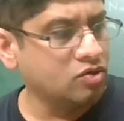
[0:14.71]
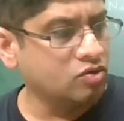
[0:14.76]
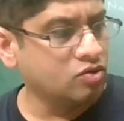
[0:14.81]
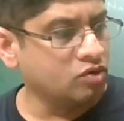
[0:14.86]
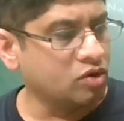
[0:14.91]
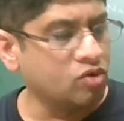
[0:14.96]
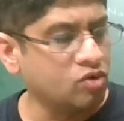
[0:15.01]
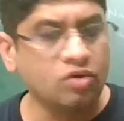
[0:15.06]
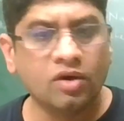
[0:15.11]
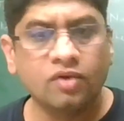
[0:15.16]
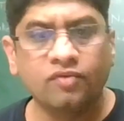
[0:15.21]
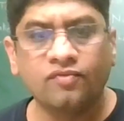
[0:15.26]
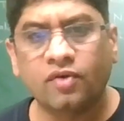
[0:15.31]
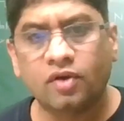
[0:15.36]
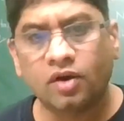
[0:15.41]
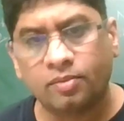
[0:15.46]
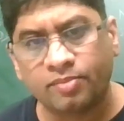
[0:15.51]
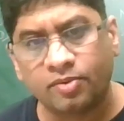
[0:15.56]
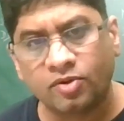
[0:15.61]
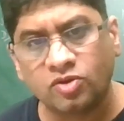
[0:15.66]
who are looking
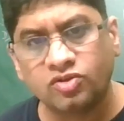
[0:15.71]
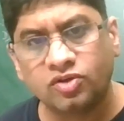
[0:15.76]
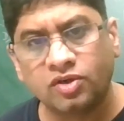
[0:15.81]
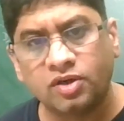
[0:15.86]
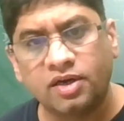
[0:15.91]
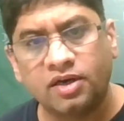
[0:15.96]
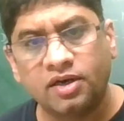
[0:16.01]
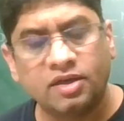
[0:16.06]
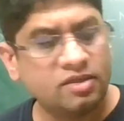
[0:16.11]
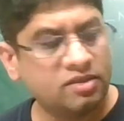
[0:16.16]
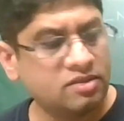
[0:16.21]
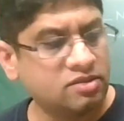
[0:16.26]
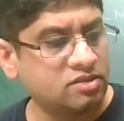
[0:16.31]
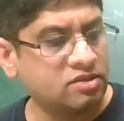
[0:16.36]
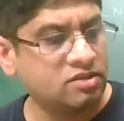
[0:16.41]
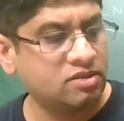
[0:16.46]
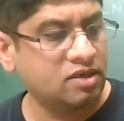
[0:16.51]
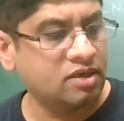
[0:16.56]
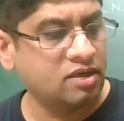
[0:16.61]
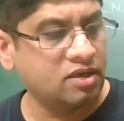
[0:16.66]
for
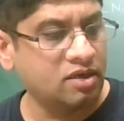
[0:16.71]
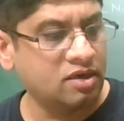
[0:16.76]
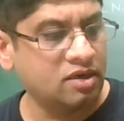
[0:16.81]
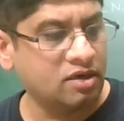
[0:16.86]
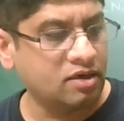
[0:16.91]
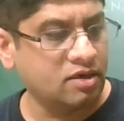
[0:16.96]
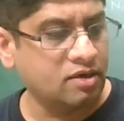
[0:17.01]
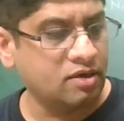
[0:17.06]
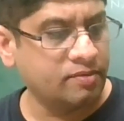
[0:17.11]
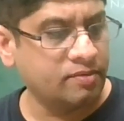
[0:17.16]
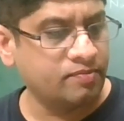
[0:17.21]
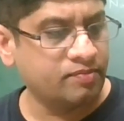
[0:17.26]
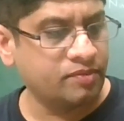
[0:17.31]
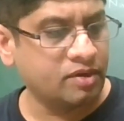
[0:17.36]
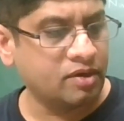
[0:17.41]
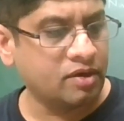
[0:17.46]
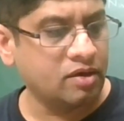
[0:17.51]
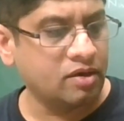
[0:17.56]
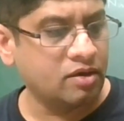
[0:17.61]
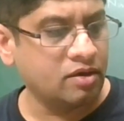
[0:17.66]
opportunities in
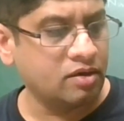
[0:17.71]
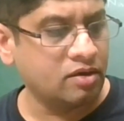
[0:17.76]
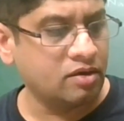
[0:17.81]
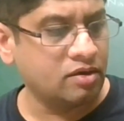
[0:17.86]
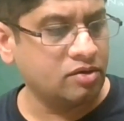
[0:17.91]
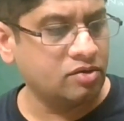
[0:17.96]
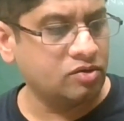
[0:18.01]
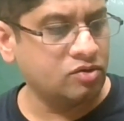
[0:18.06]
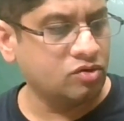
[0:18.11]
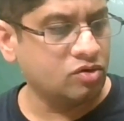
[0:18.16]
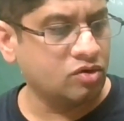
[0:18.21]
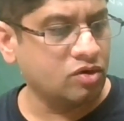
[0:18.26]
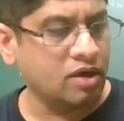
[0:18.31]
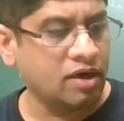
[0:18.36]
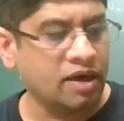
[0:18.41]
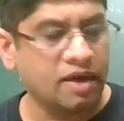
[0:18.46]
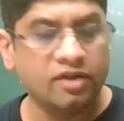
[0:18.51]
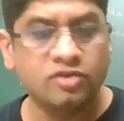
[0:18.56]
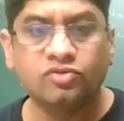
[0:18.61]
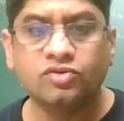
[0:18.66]

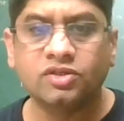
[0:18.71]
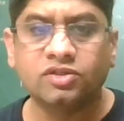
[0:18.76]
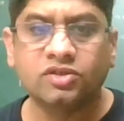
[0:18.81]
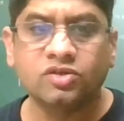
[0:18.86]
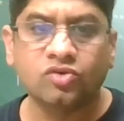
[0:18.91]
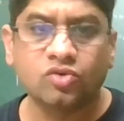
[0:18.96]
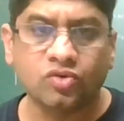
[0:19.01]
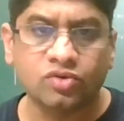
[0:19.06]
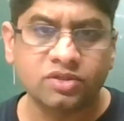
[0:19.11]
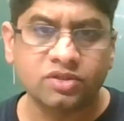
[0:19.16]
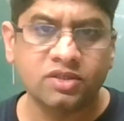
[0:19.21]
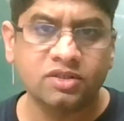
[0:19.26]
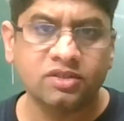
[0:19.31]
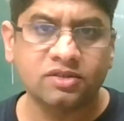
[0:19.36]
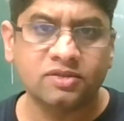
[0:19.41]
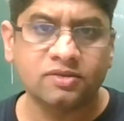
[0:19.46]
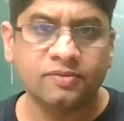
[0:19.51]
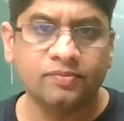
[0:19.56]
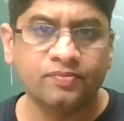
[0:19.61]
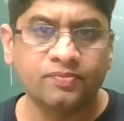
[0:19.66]
higher education
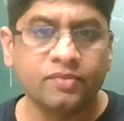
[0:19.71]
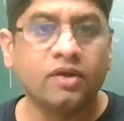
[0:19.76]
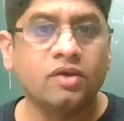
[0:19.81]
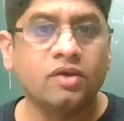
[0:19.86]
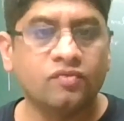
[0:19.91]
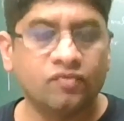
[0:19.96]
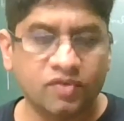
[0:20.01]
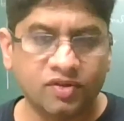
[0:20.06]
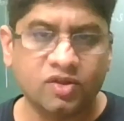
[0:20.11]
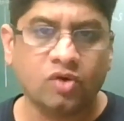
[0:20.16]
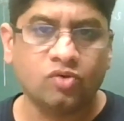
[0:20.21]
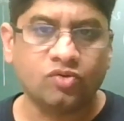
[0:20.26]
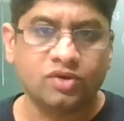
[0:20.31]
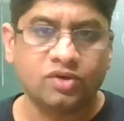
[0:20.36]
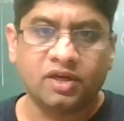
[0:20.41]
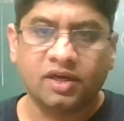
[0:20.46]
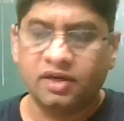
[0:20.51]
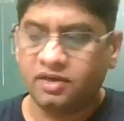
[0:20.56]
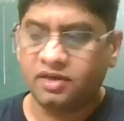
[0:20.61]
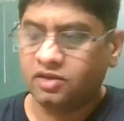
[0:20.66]
courses
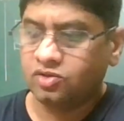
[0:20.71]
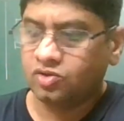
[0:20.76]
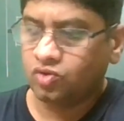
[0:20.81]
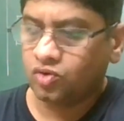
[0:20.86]
without GATE.